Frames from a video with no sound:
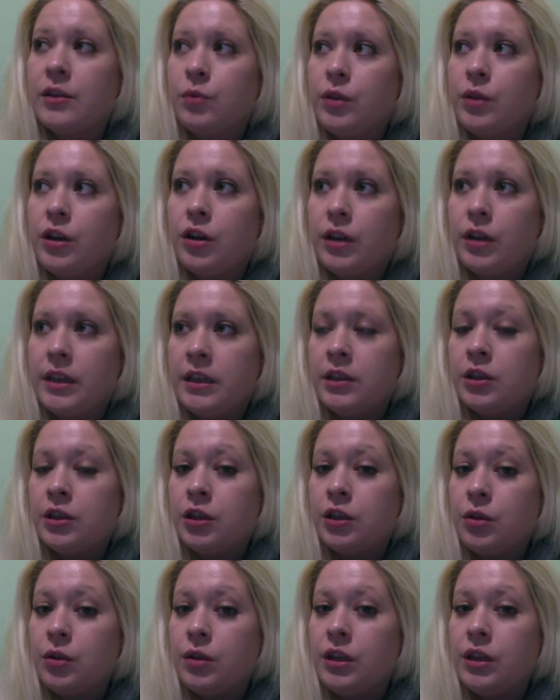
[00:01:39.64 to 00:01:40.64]
what you're
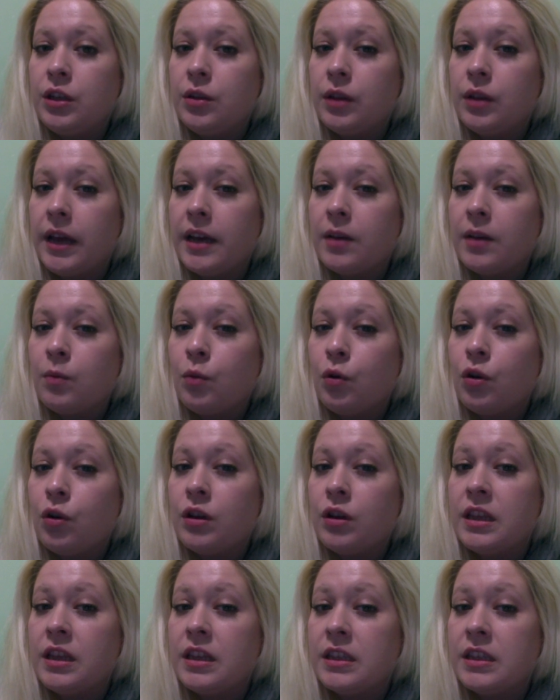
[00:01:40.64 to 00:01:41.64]
into and you like
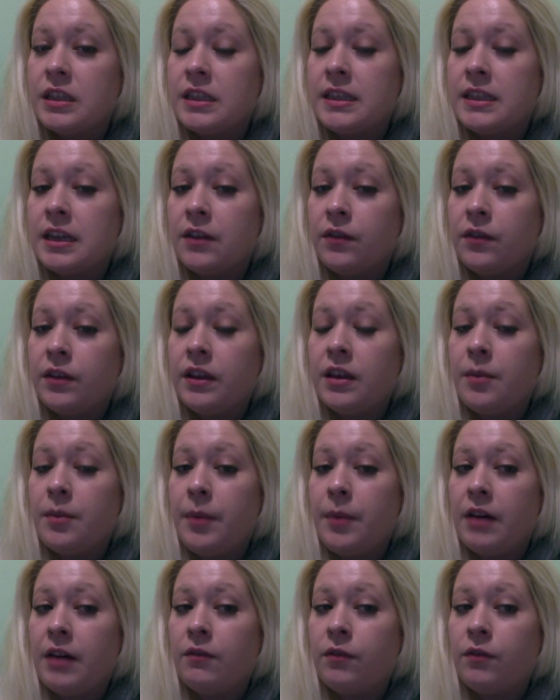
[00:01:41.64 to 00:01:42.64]
more, then this is definitely the
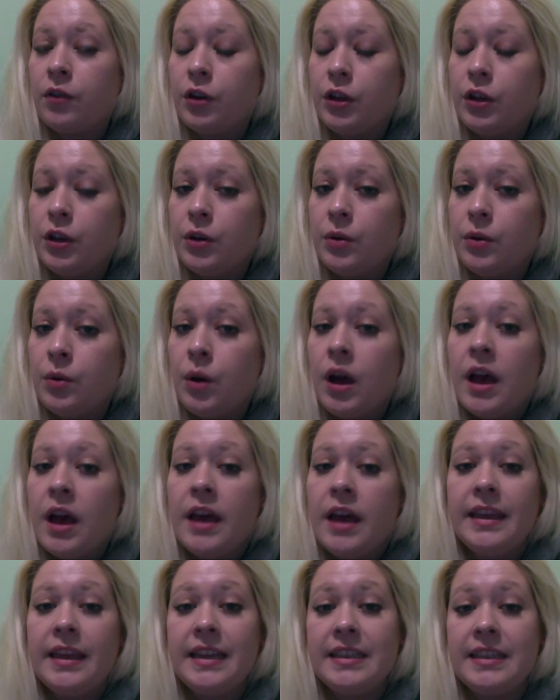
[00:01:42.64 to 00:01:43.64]
band for you.
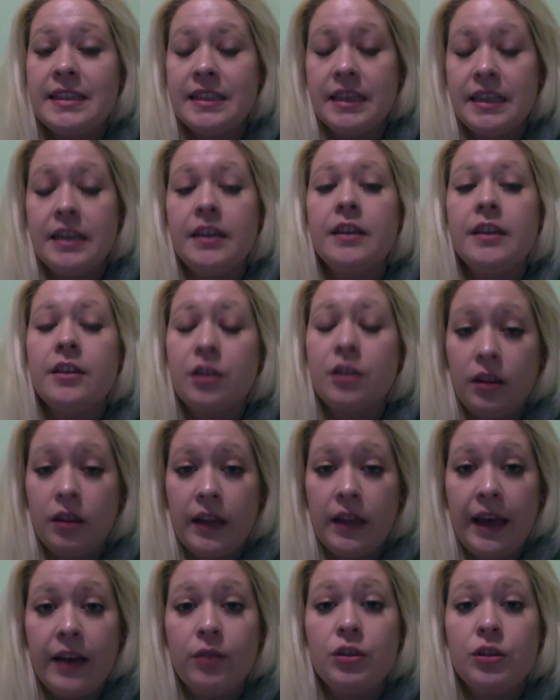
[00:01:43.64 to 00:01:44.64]
They sing in their
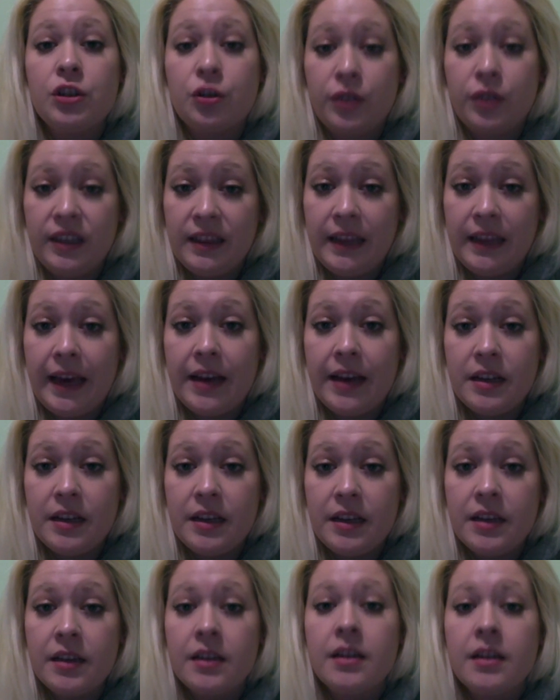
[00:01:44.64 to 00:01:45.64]
language,
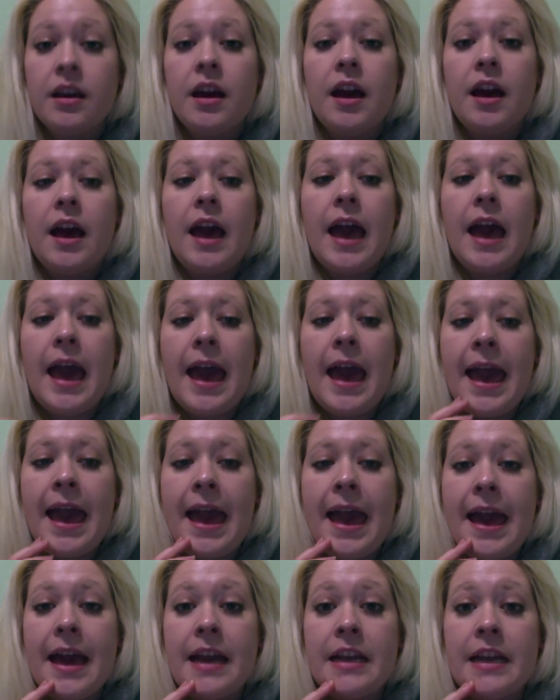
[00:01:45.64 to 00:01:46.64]
Greenlandic.
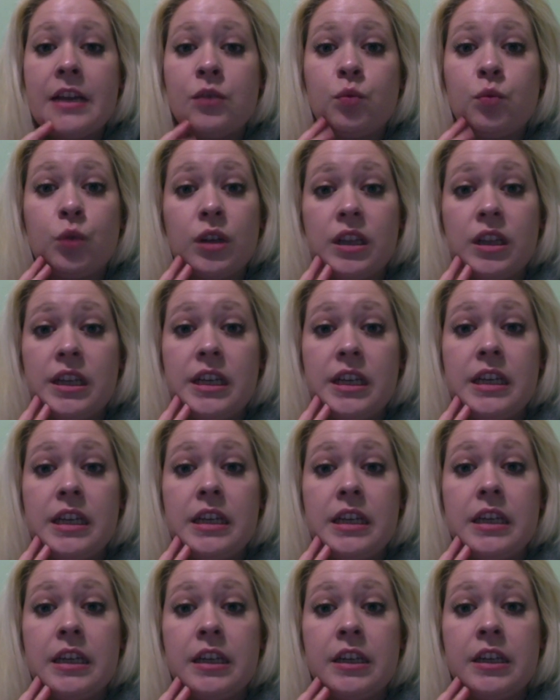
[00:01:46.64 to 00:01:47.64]
And it's
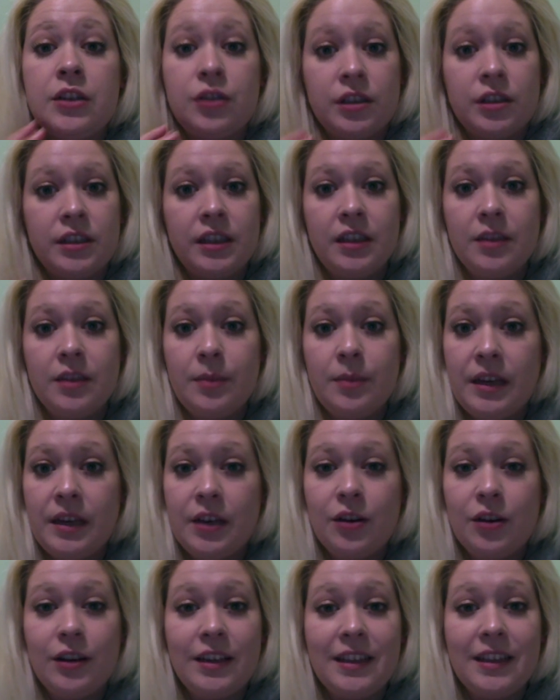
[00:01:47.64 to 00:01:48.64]
really interesting to be
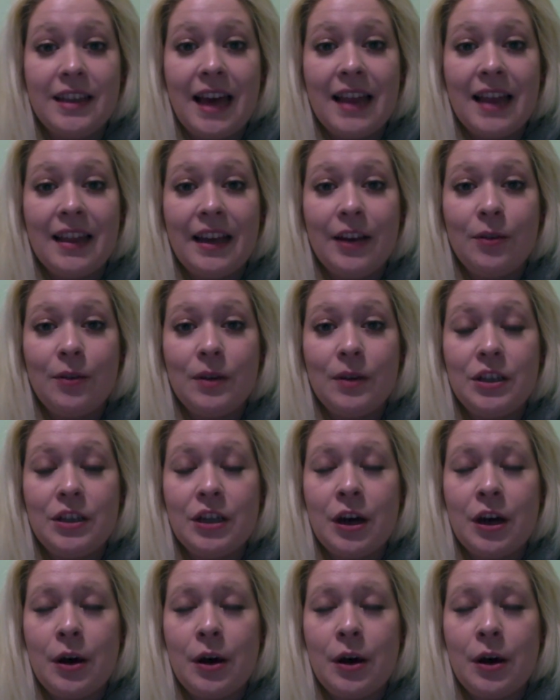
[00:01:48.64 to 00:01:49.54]
hearing that language.